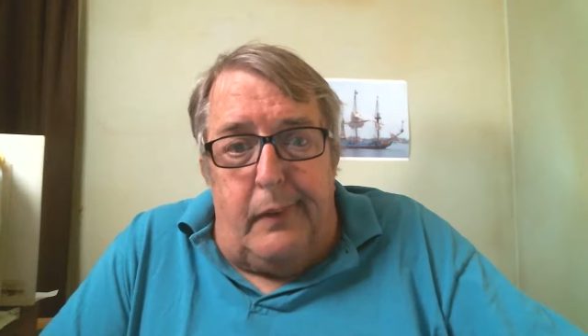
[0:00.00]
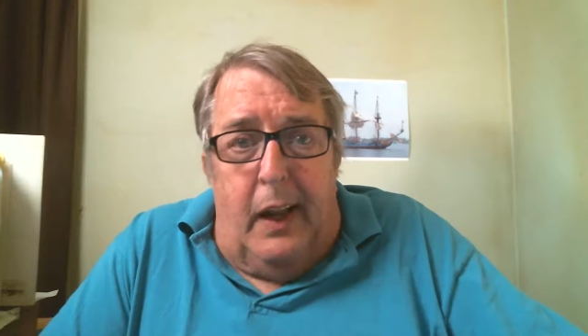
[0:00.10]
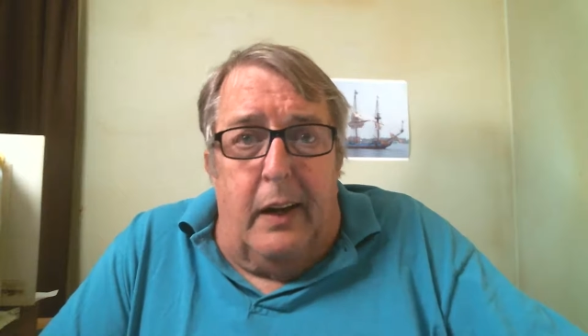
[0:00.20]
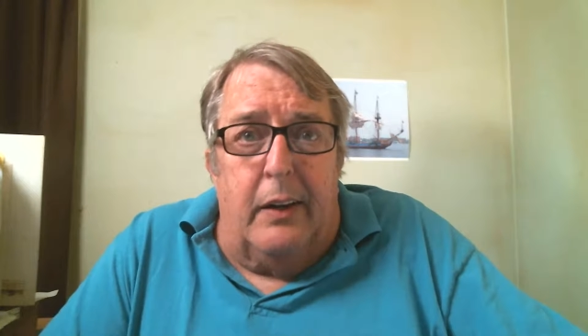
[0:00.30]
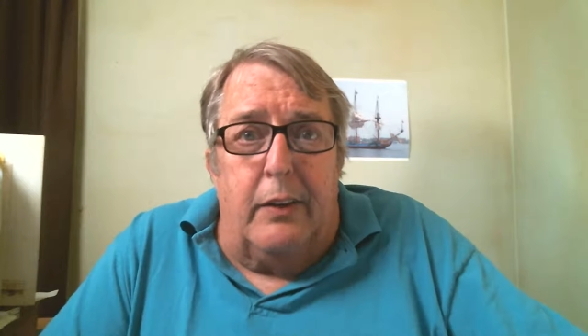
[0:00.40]

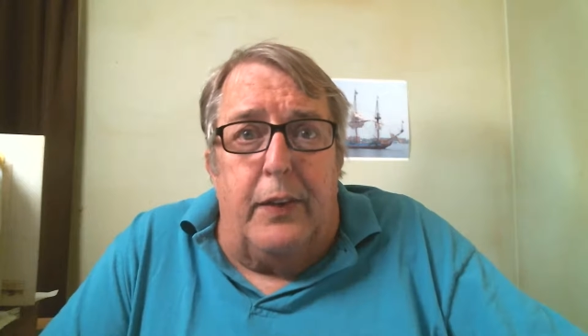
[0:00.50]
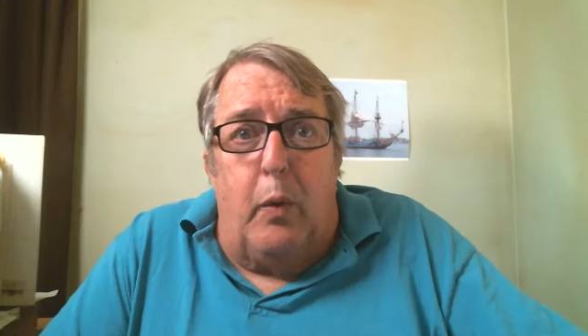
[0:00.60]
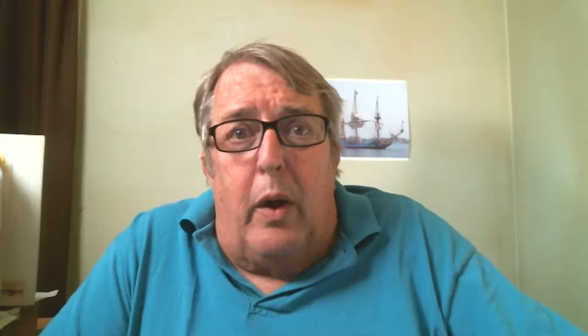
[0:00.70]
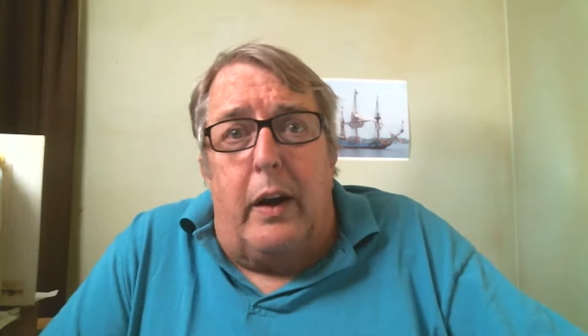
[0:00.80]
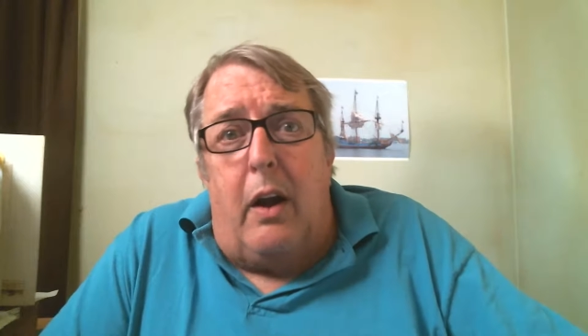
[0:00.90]
I don't know if you
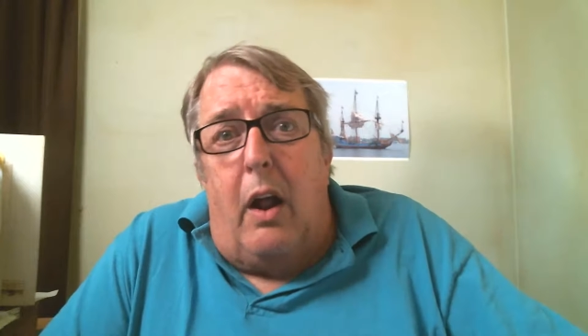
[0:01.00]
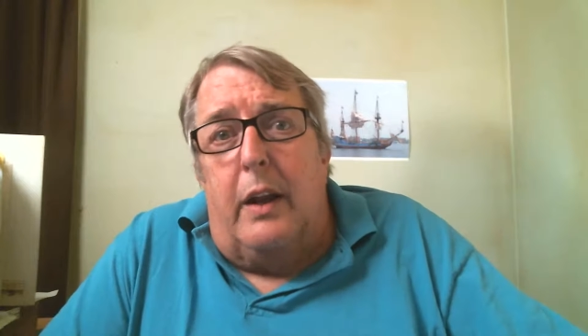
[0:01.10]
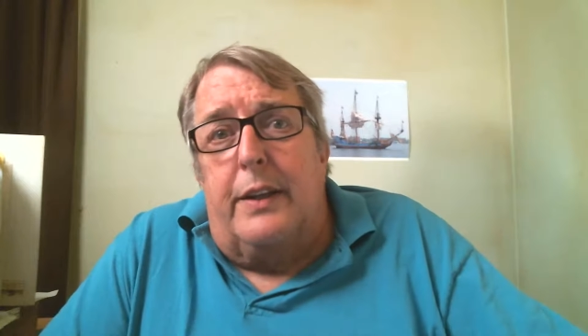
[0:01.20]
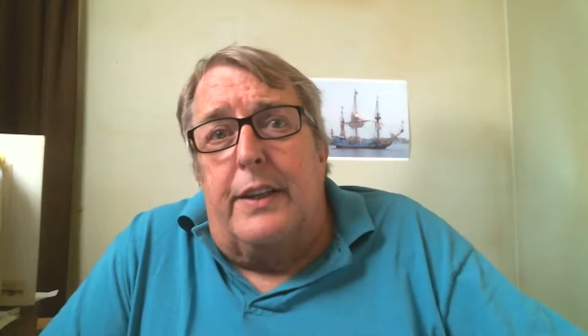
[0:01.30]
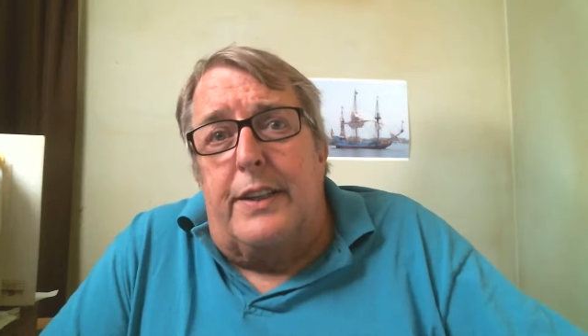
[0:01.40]
want to call
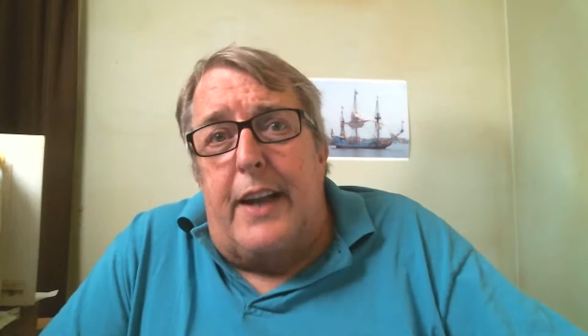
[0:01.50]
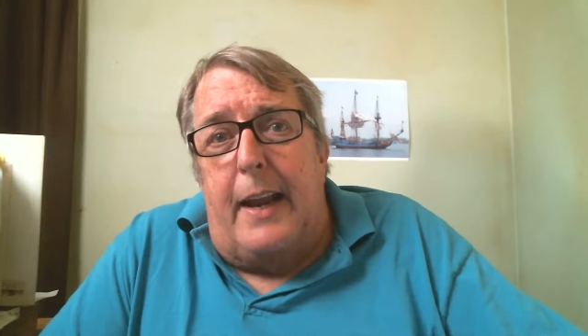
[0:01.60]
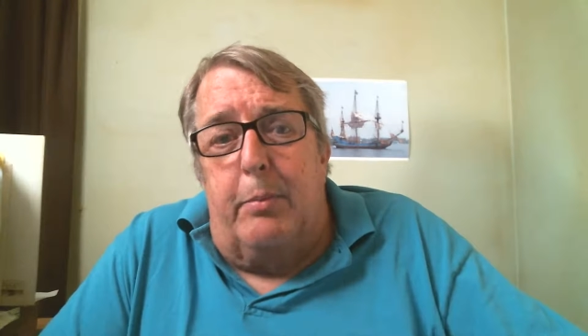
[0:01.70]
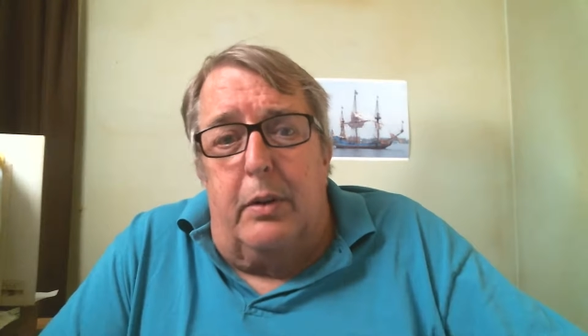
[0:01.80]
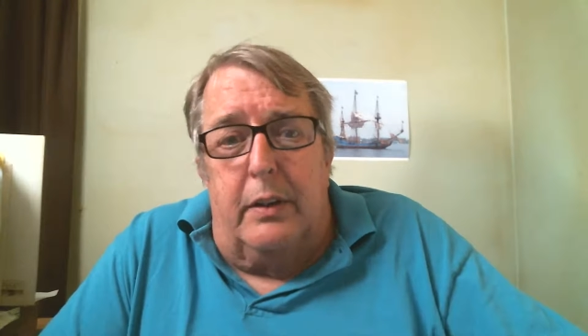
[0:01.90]
it
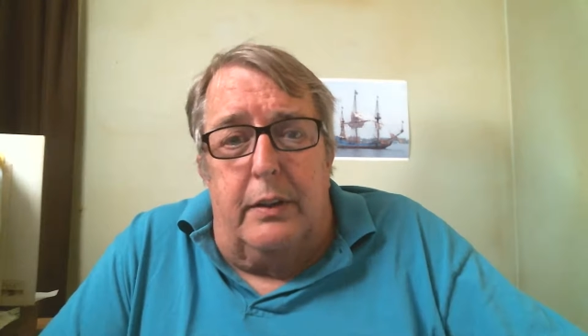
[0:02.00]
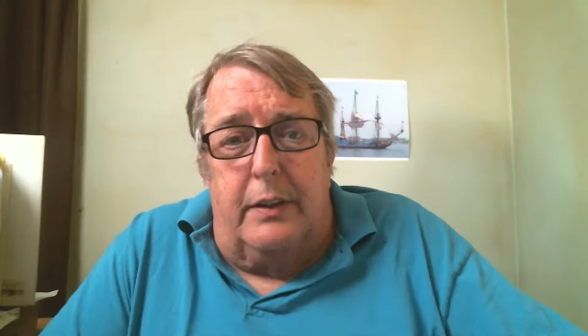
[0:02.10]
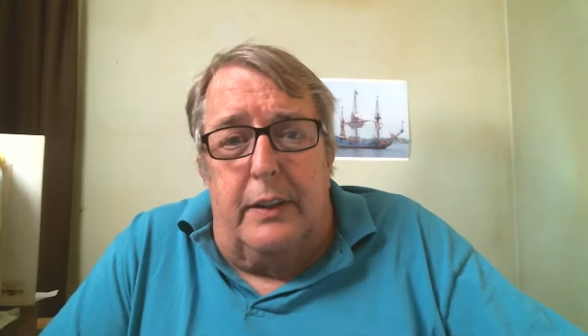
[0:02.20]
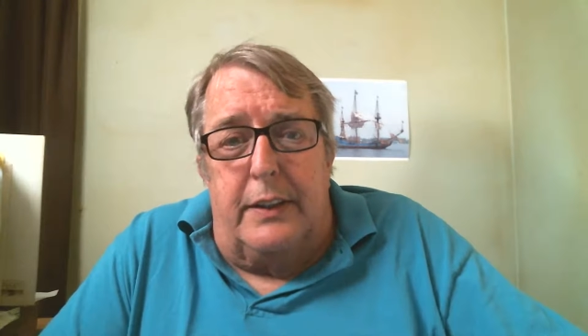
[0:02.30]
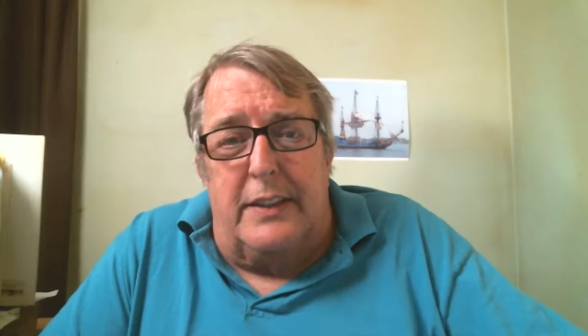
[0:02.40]

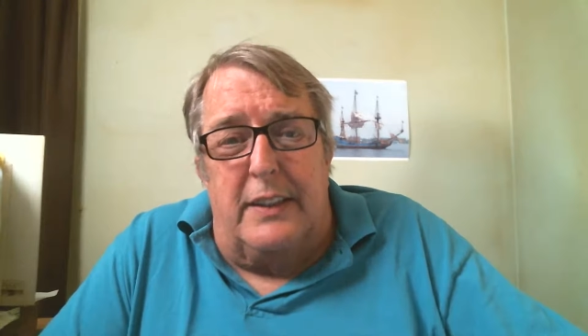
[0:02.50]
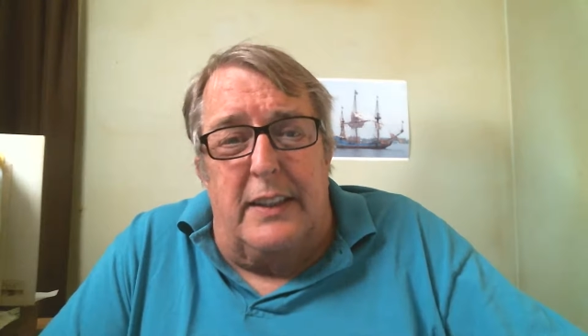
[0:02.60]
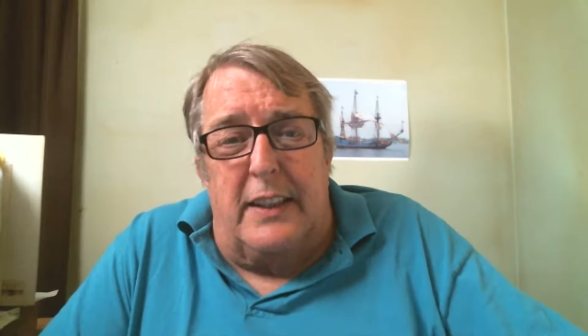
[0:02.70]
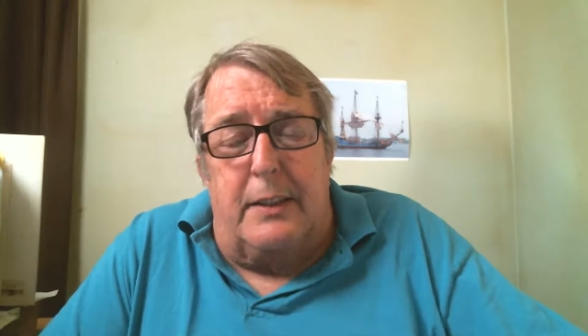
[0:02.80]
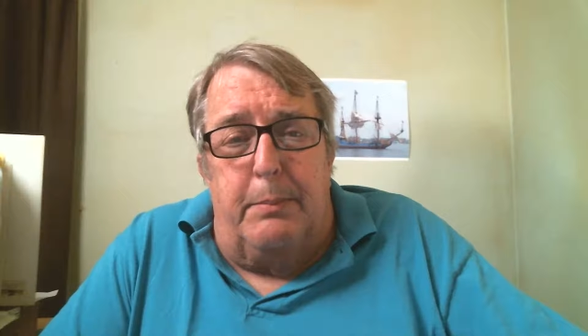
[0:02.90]

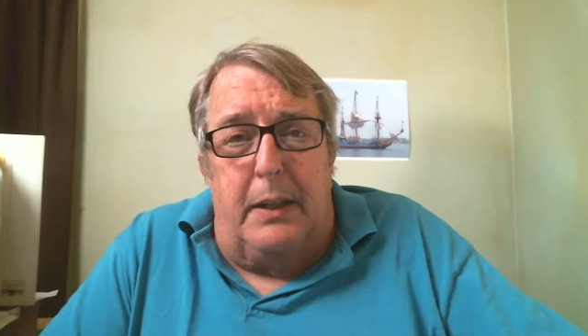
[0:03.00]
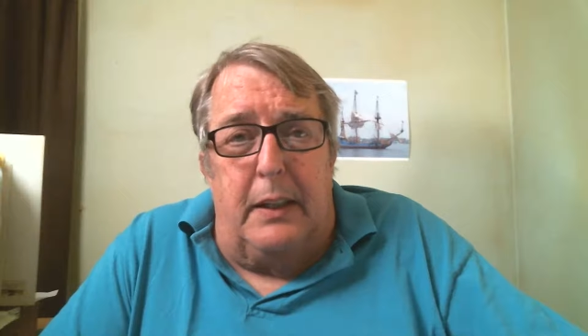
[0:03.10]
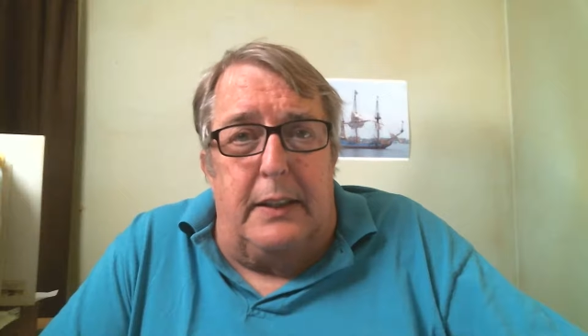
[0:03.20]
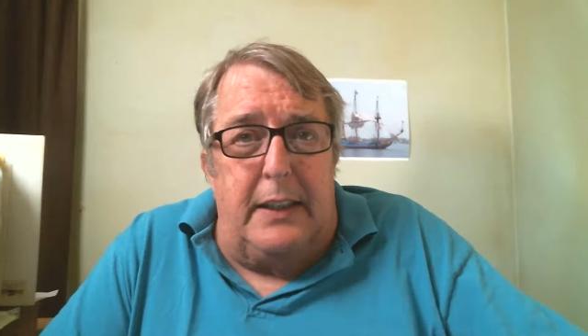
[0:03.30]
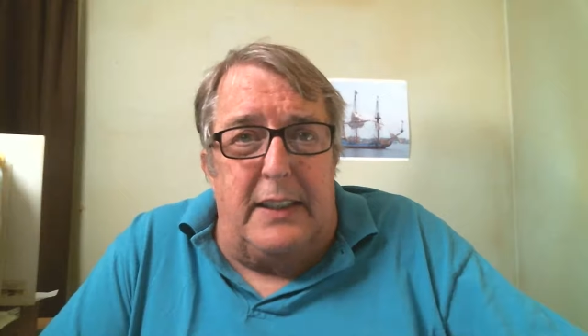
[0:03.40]

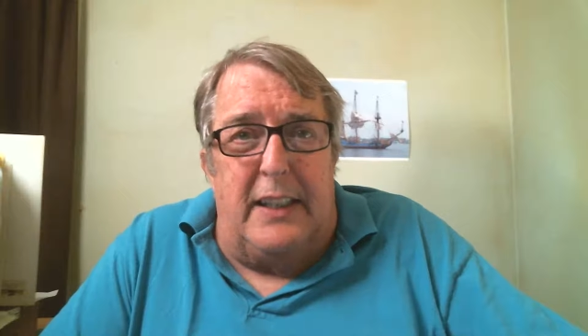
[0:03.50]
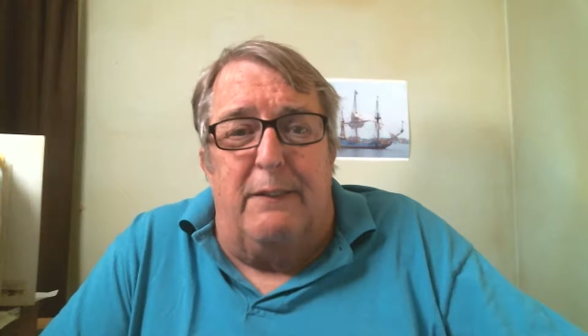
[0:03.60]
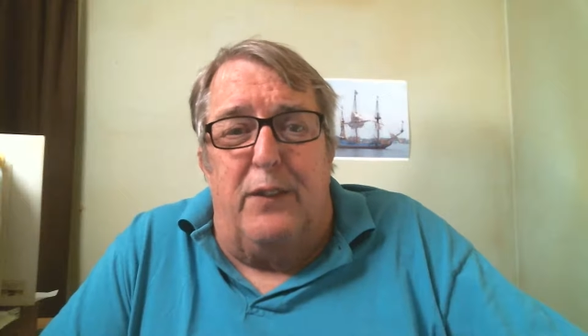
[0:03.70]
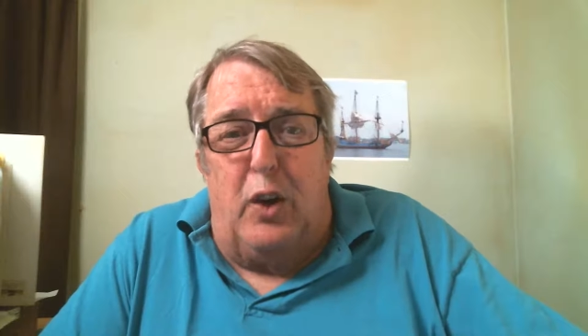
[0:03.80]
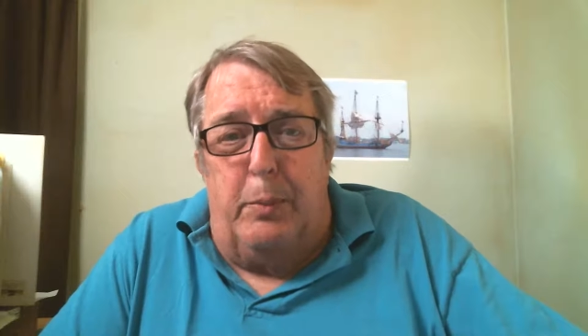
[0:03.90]
disabilities,
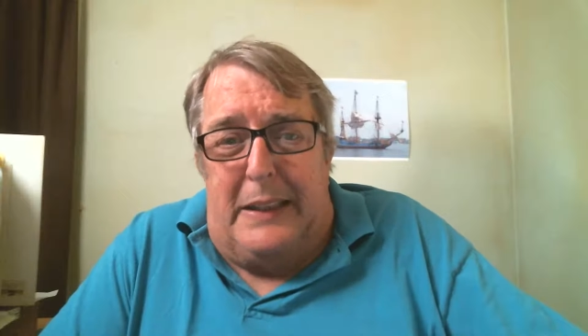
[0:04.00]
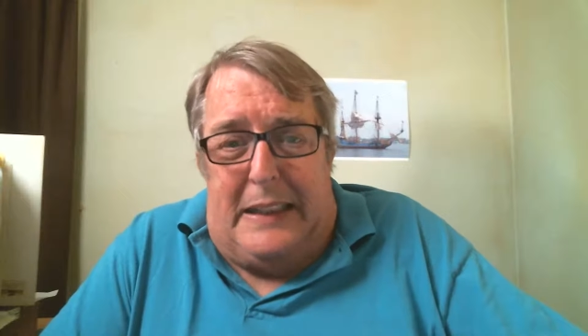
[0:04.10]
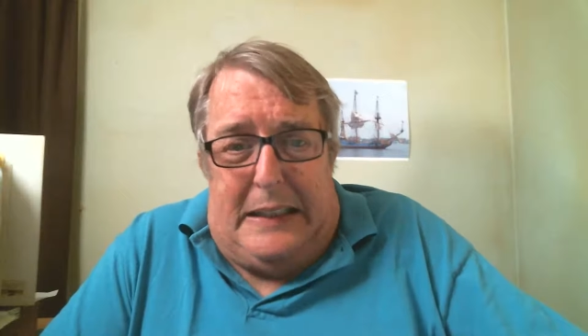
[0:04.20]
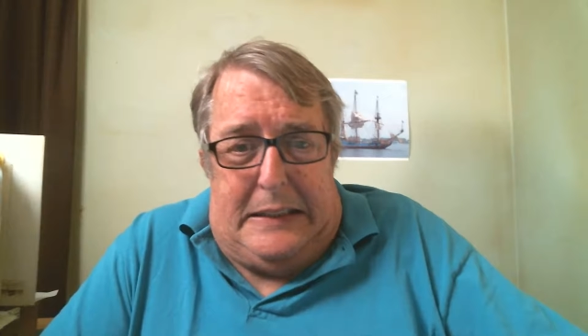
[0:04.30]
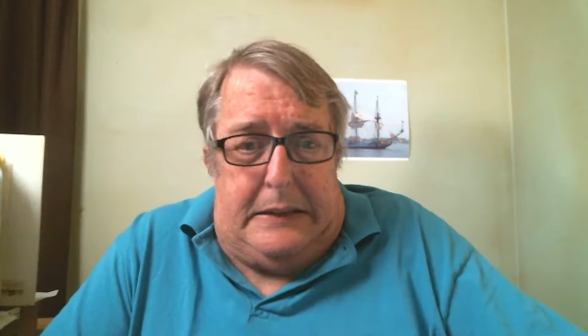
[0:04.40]

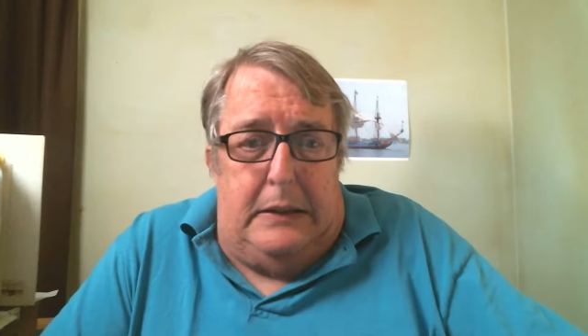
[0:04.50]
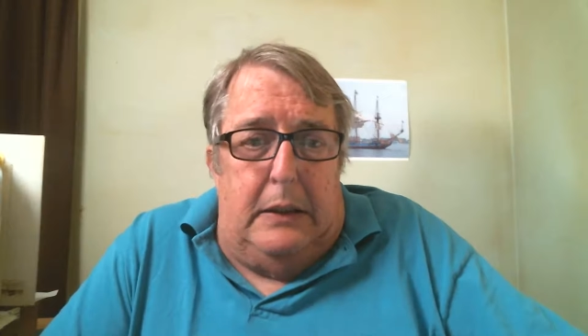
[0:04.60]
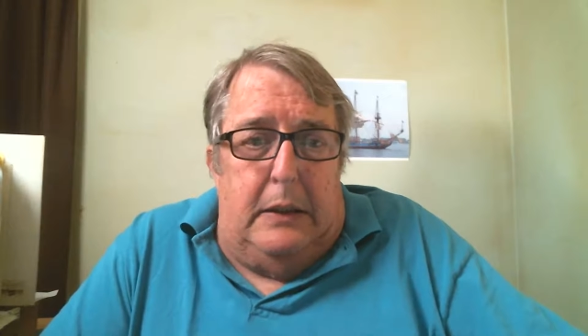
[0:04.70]
infirmities,